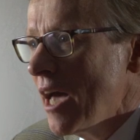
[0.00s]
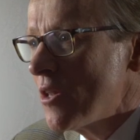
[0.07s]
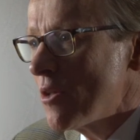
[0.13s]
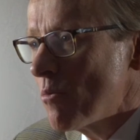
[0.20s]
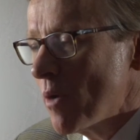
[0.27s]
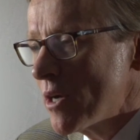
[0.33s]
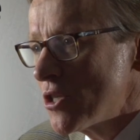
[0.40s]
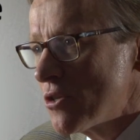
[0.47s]
and
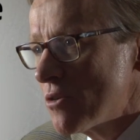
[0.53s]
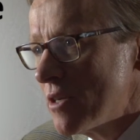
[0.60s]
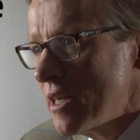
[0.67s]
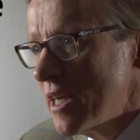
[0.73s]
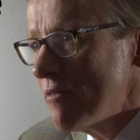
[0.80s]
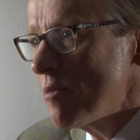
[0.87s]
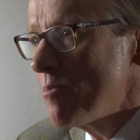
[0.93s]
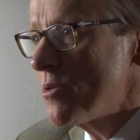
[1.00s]
that one should
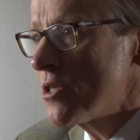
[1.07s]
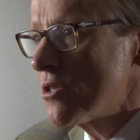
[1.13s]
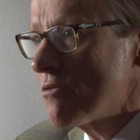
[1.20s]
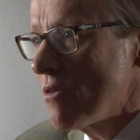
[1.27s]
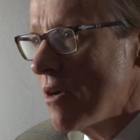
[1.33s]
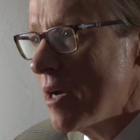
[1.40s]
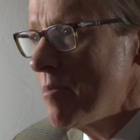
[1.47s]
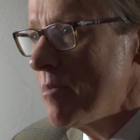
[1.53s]
never
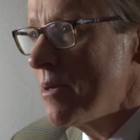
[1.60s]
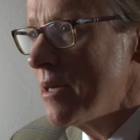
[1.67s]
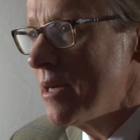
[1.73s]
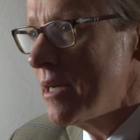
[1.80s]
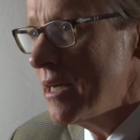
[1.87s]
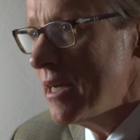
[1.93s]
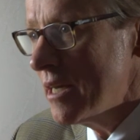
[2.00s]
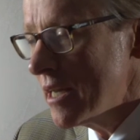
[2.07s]
prescribe
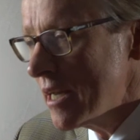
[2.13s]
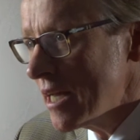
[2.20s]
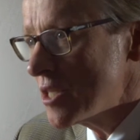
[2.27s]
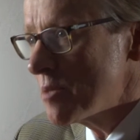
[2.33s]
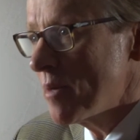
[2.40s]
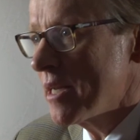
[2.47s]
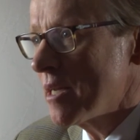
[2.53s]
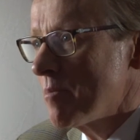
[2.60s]
in an
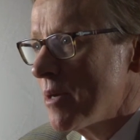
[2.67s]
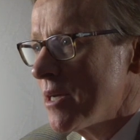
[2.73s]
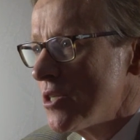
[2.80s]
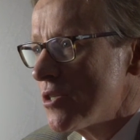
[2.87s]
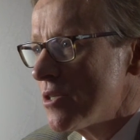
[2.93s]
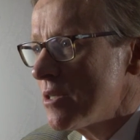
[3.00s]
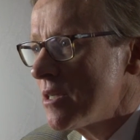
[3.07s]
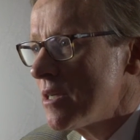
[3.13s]
asthmatic
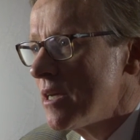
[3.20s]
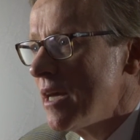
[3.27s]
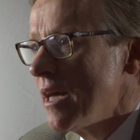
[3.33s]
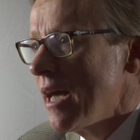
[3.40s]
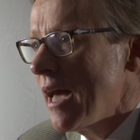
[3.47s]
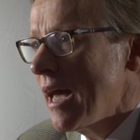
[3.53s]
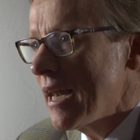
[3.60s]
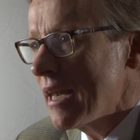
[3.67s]
patient
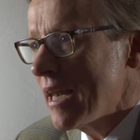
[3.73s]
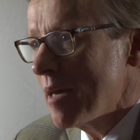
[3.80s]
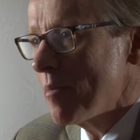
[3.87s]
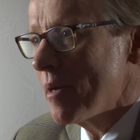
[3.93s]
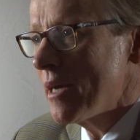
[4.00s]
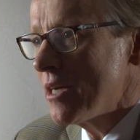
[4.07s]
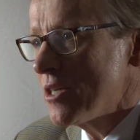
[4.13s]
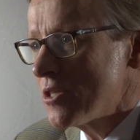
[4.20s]
a
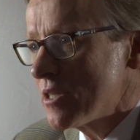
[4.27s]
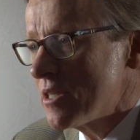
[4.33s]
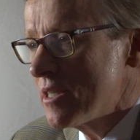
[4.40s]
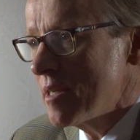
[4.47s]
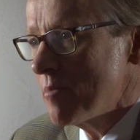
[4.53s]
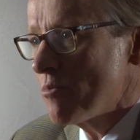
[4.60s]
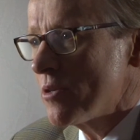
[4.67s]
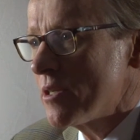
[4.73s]
LABA as a
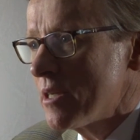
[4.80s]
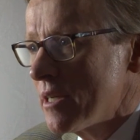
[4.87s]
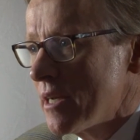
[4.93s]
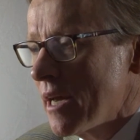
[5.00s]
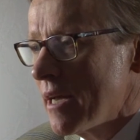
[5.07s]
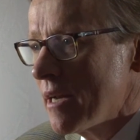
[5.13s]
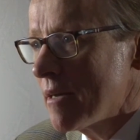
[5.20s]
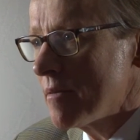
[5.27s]
separate
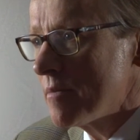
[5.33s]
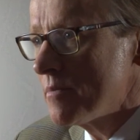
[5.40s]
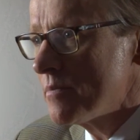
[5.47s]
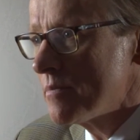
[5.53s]
inhaler.